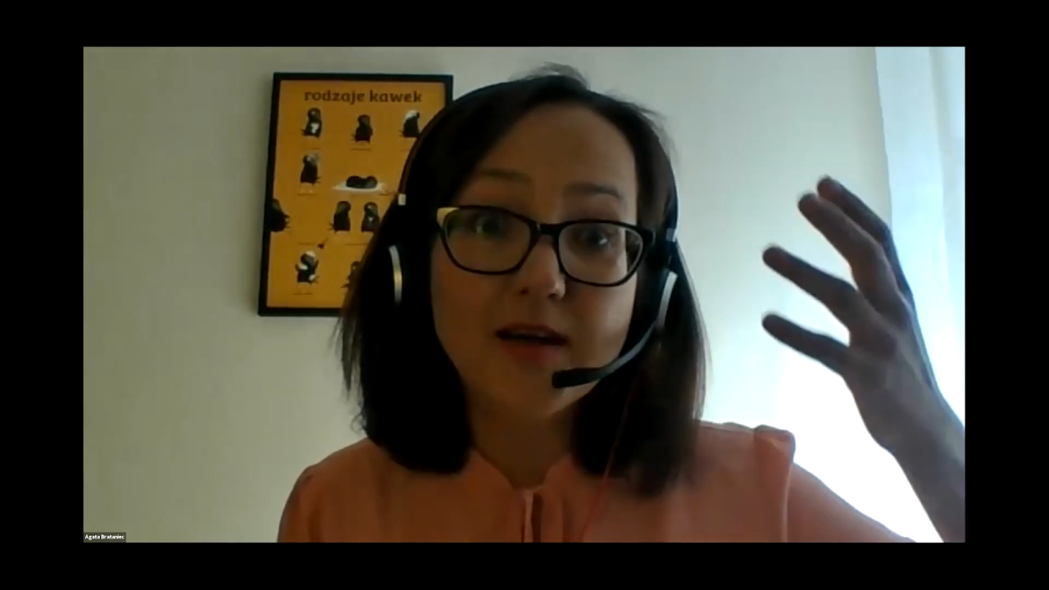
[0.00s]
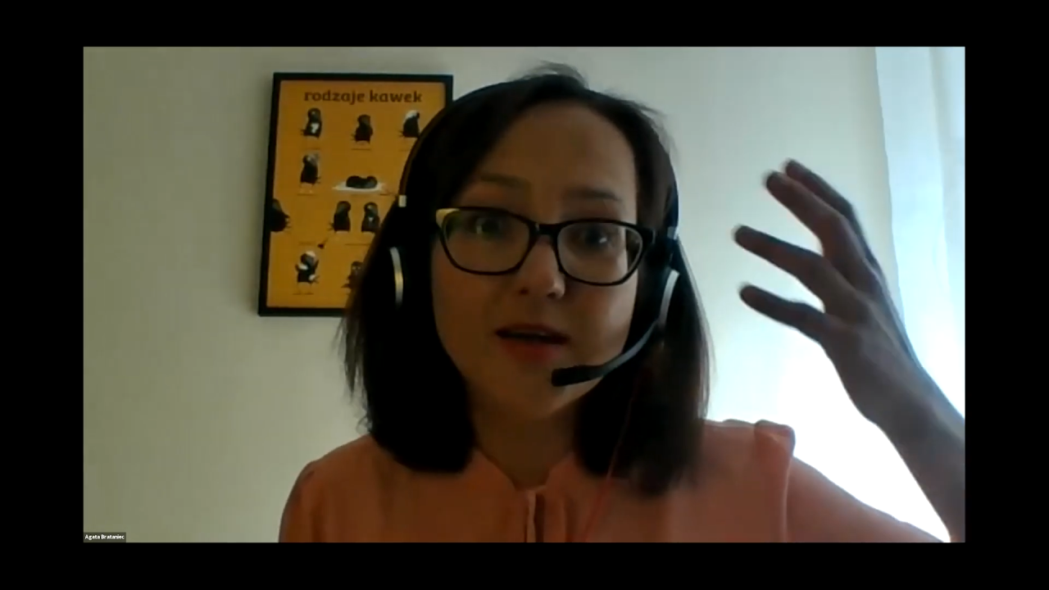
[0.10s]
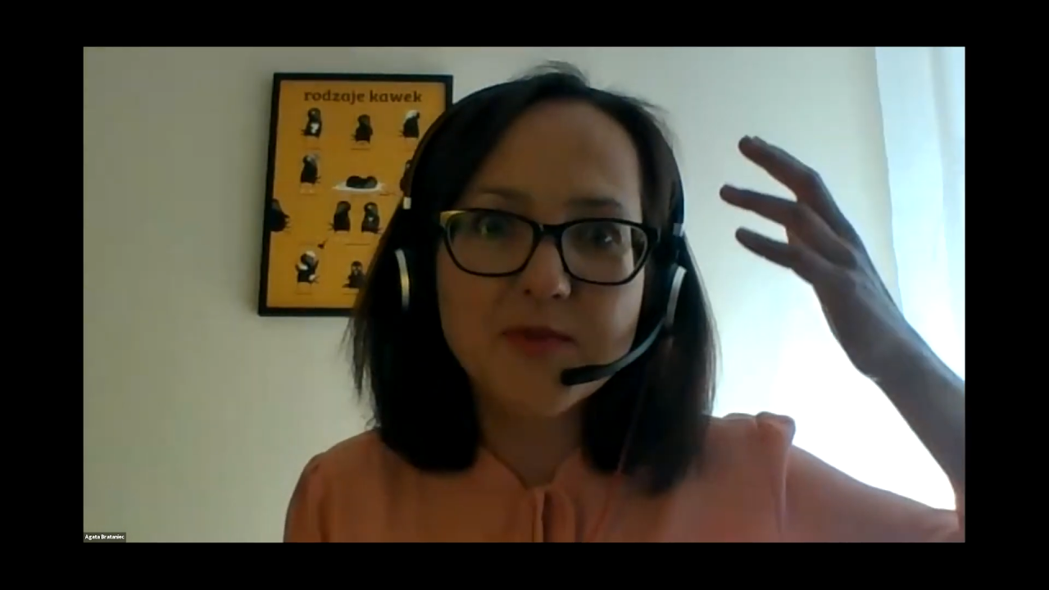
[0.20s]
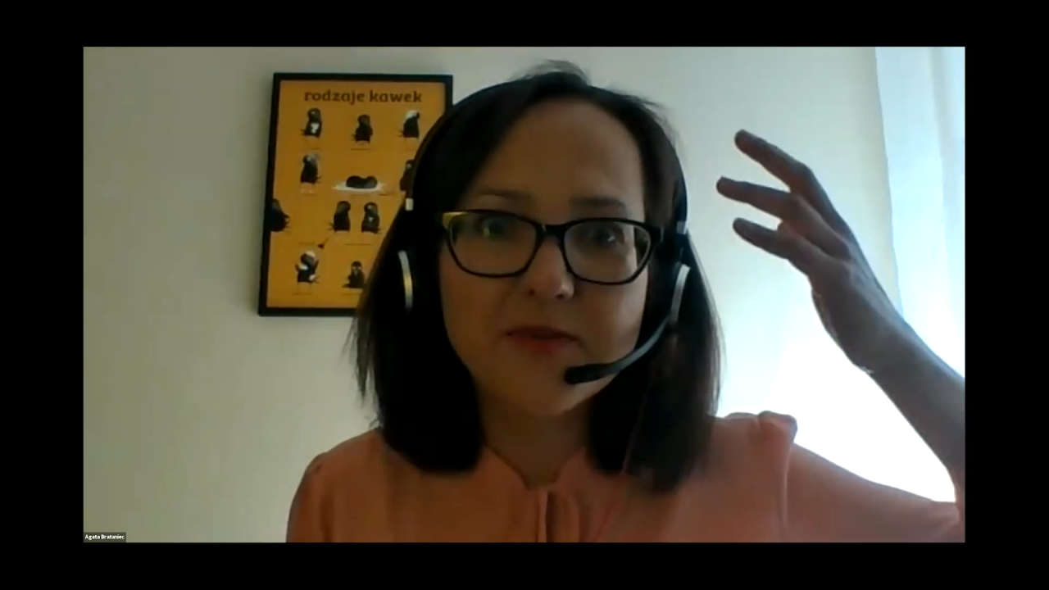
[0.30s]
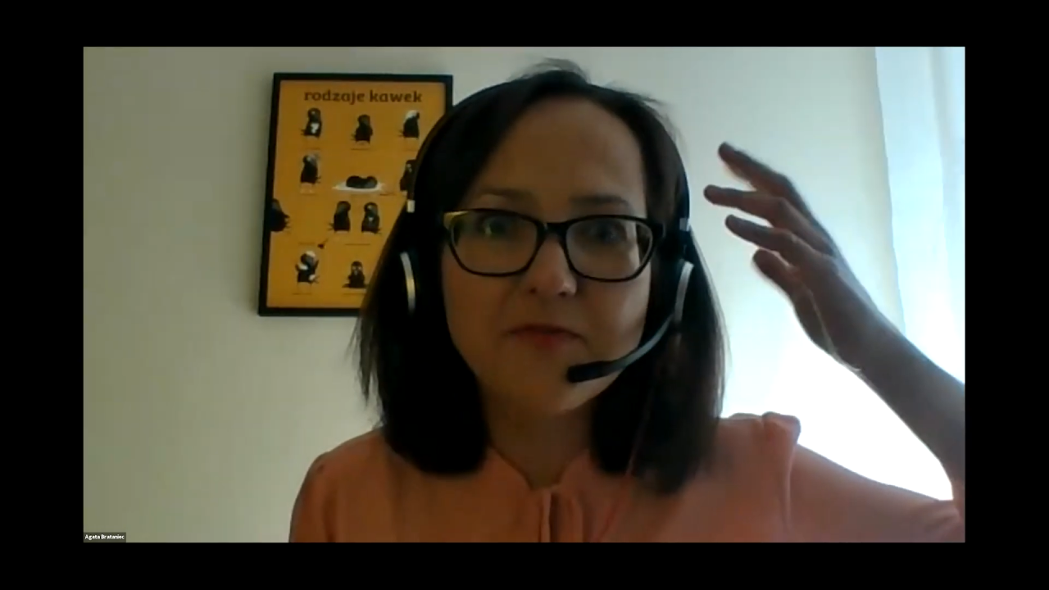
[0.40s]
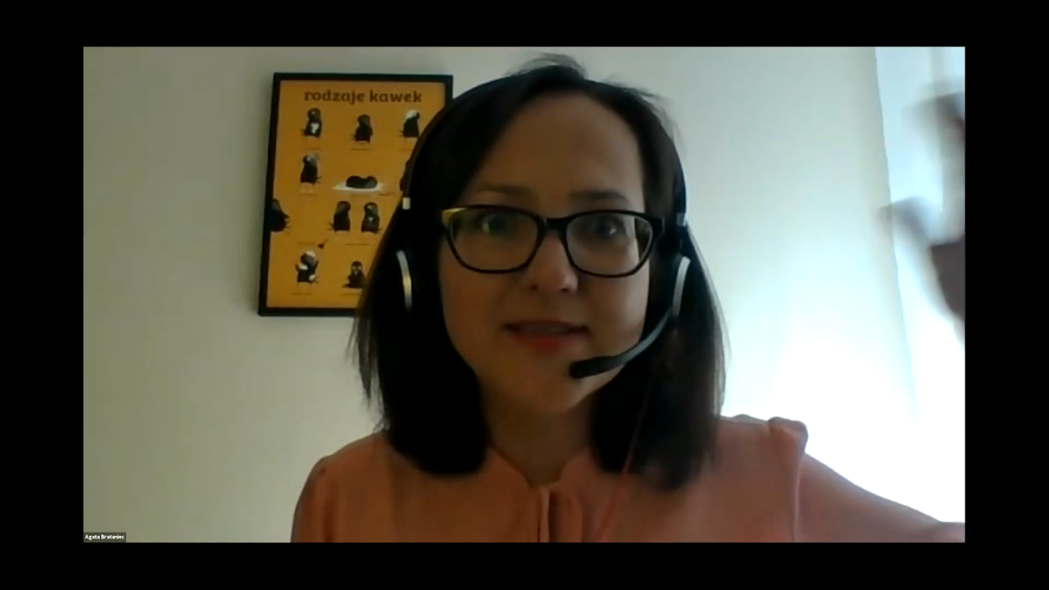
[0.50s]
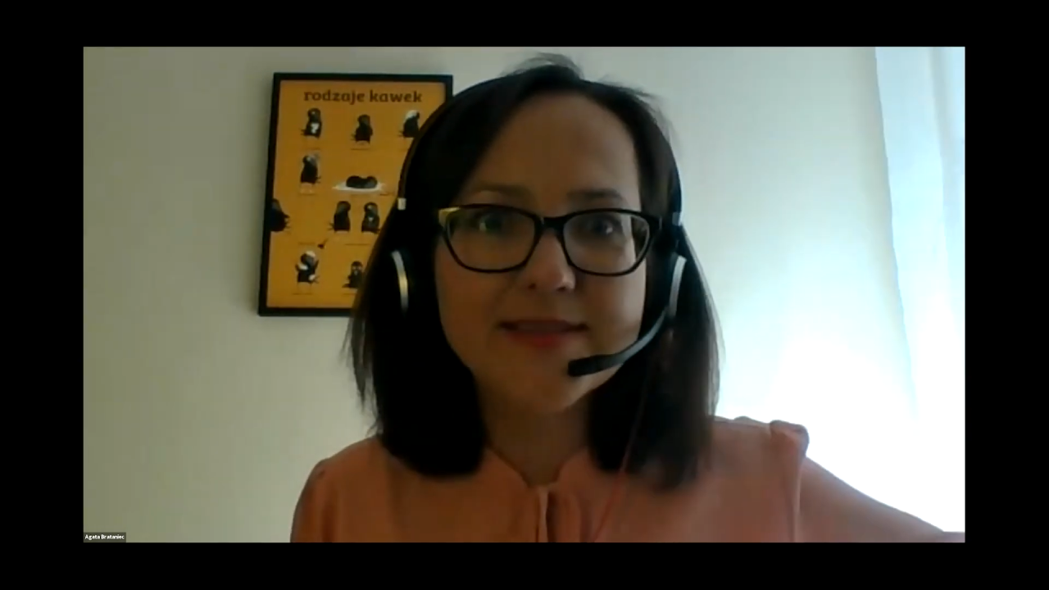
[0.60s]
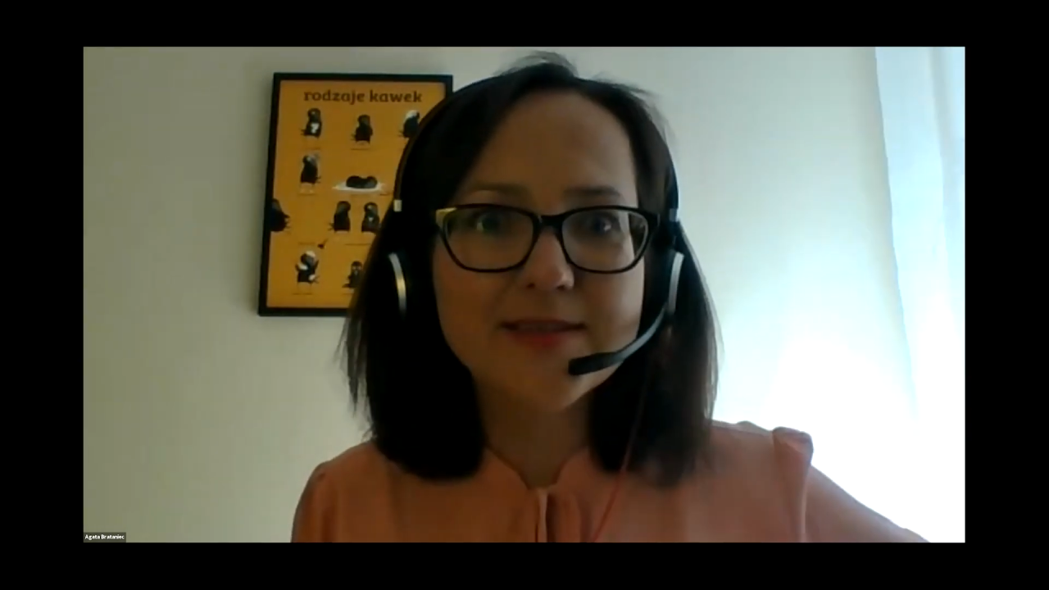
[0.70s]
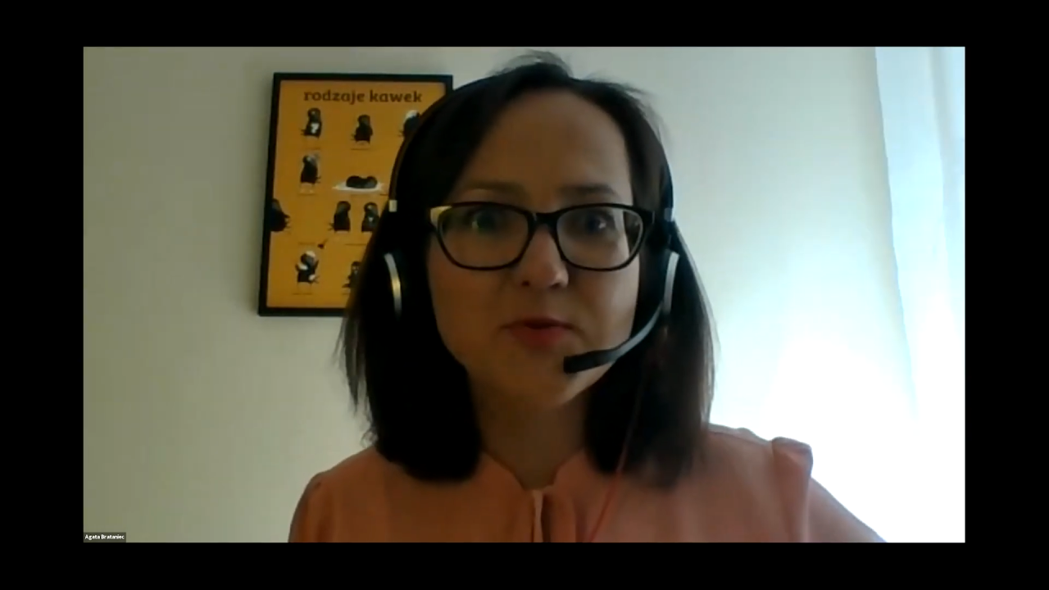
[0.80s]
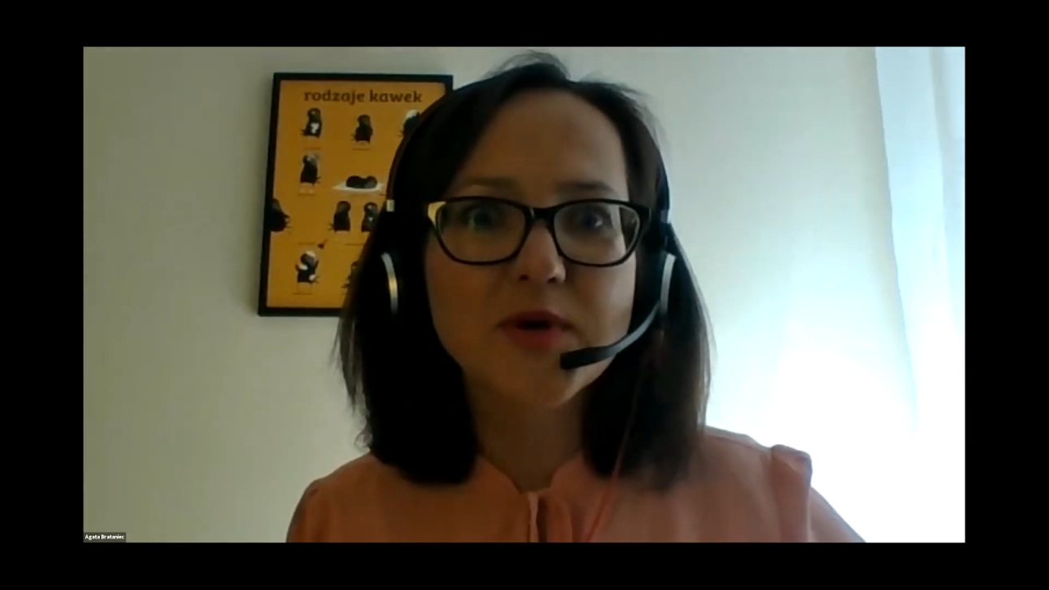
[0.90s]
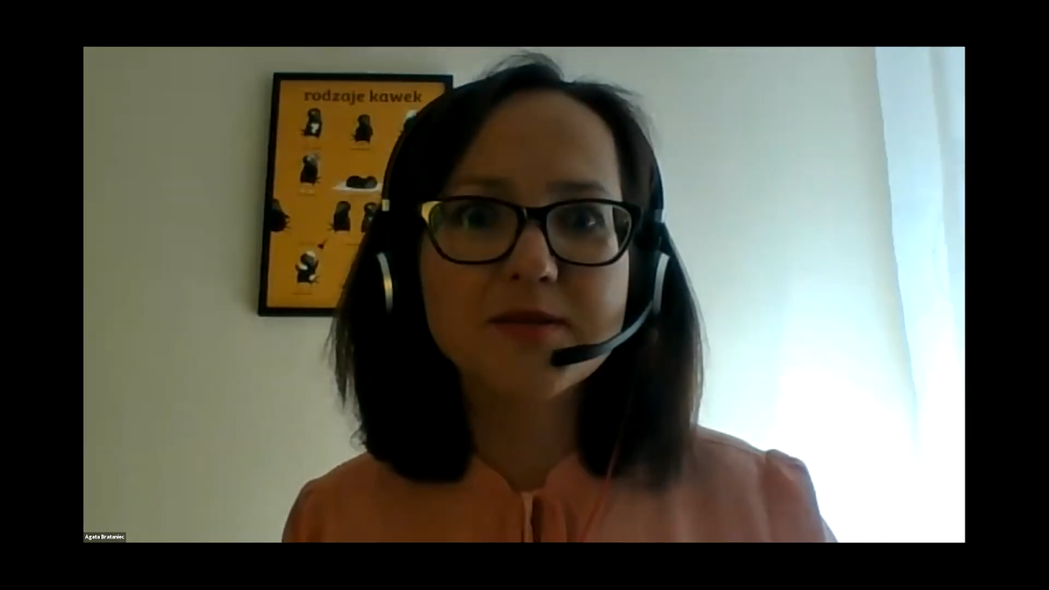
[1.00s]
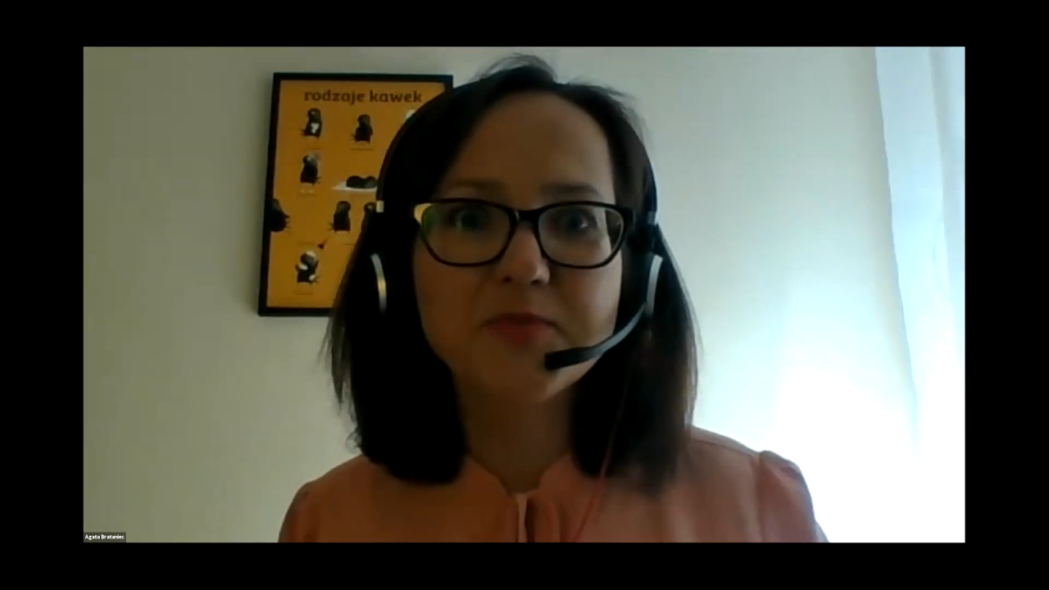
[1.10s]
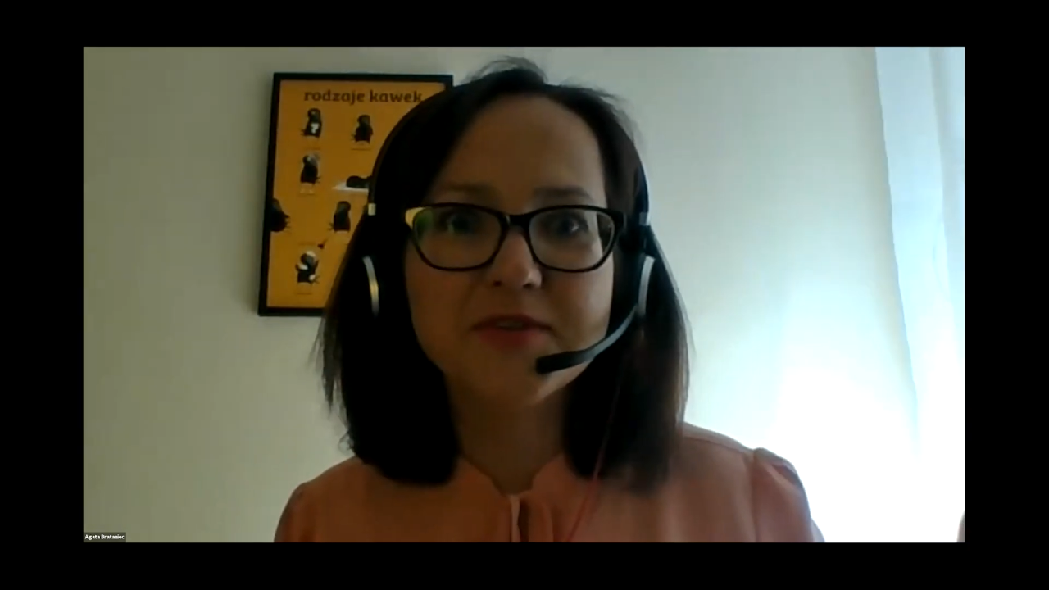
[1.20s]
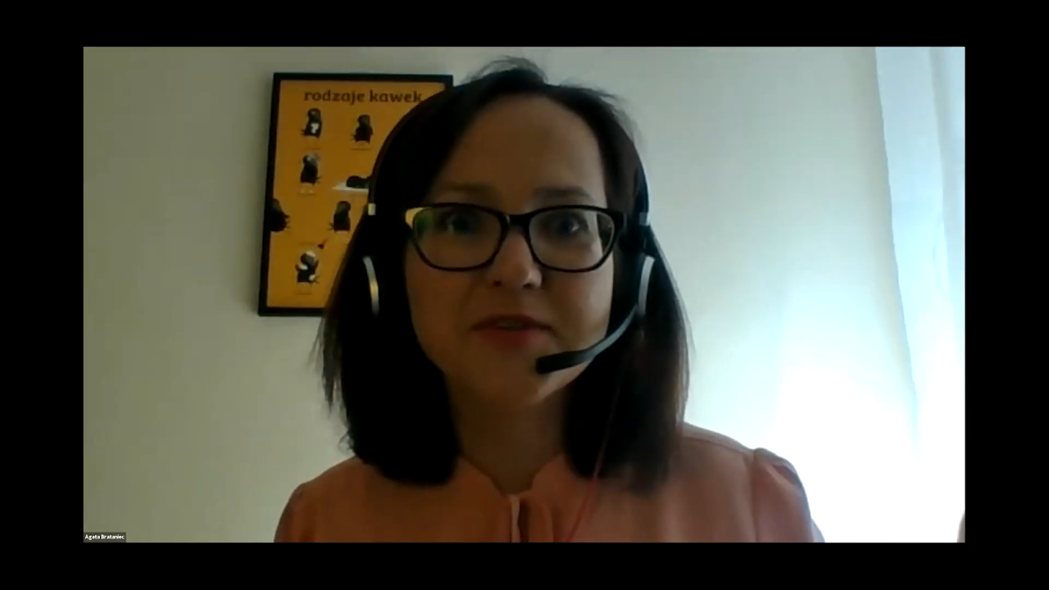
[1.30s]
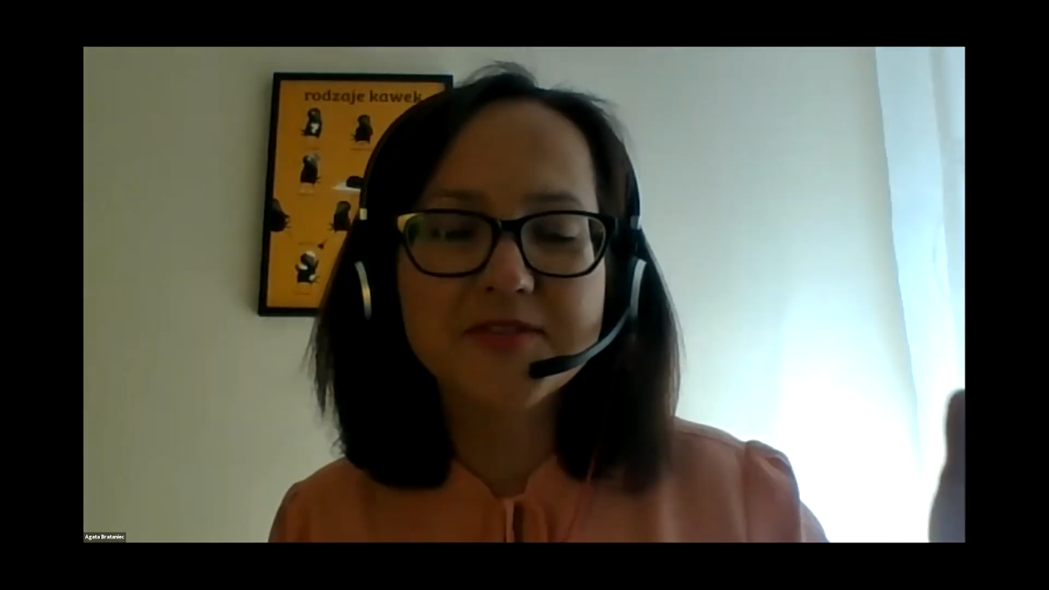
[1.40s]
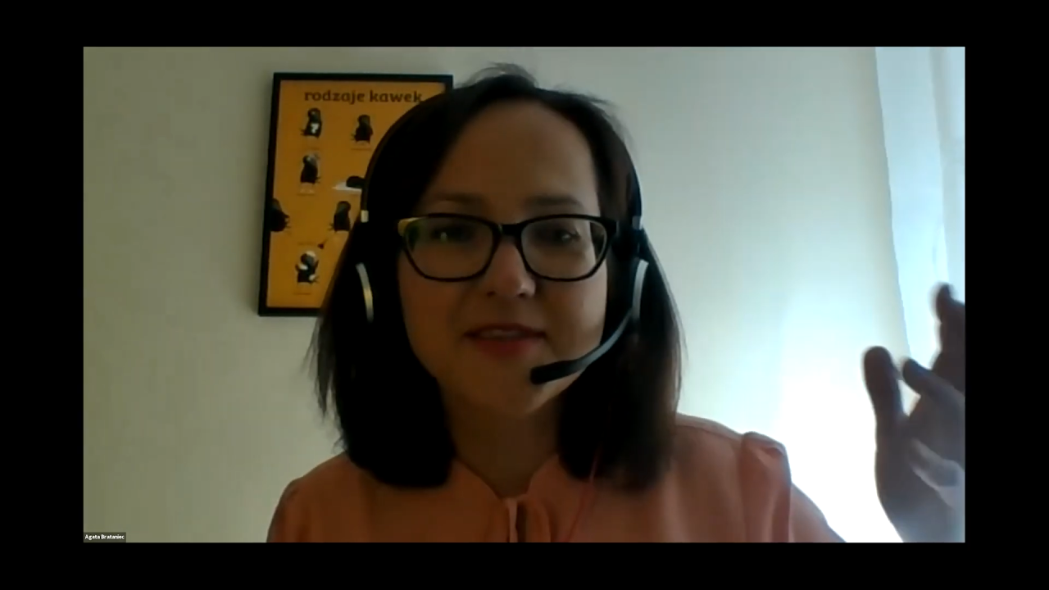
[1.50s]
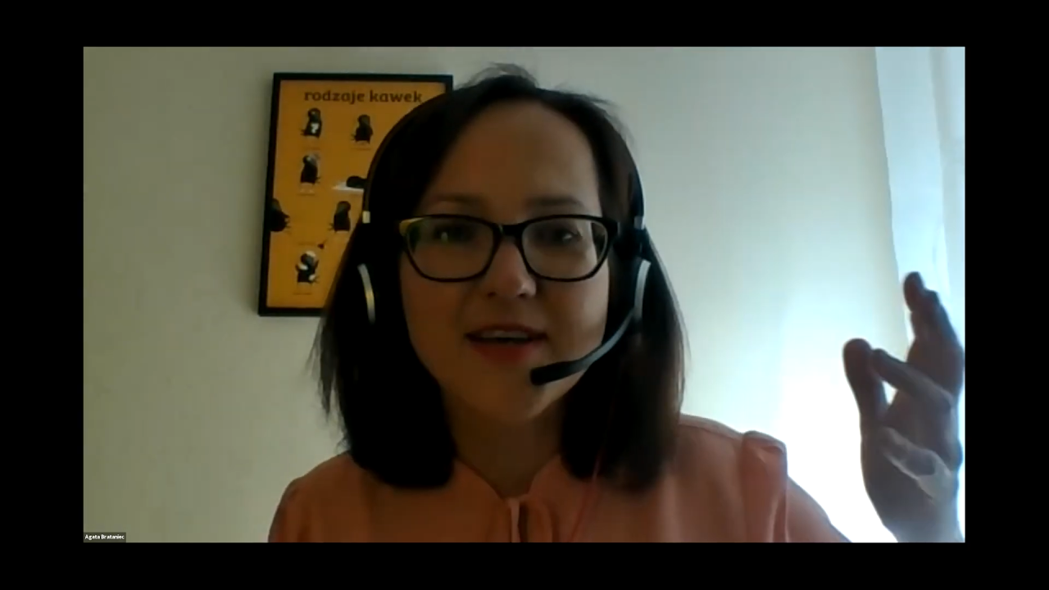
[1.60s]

I'm the fancy one because